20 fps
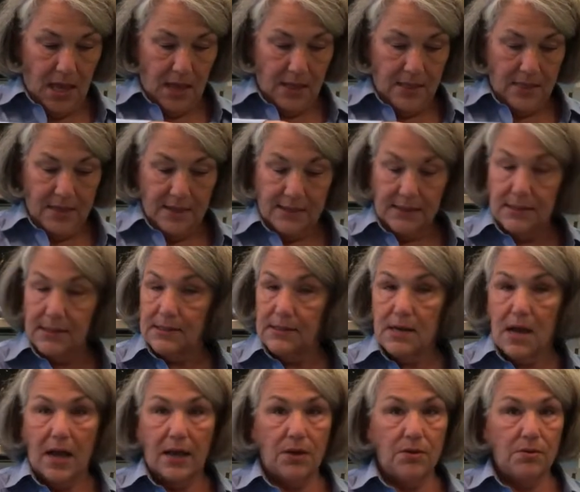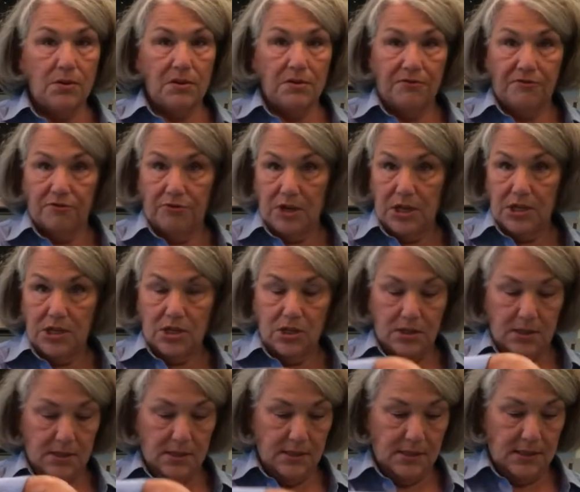This does not go in the fridge.
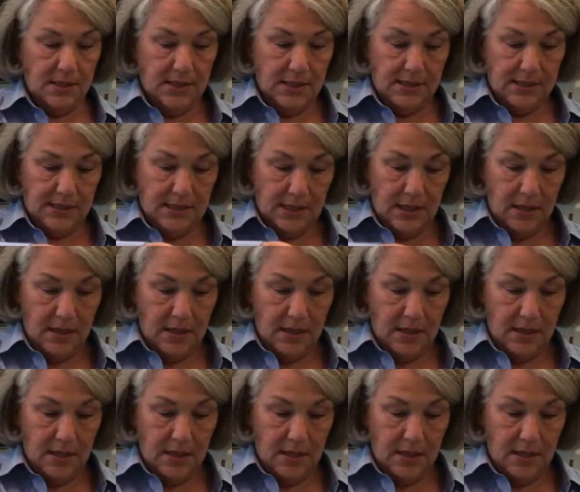This is going to sit